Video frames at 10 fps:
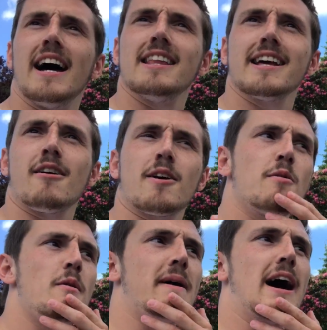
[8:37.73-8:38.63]
I like how I
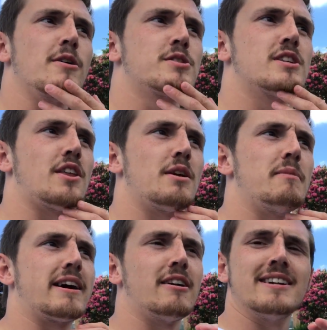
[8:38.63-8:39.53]
come out my house because I think
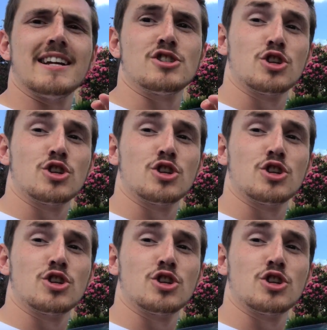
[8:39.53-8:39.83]
my granddad's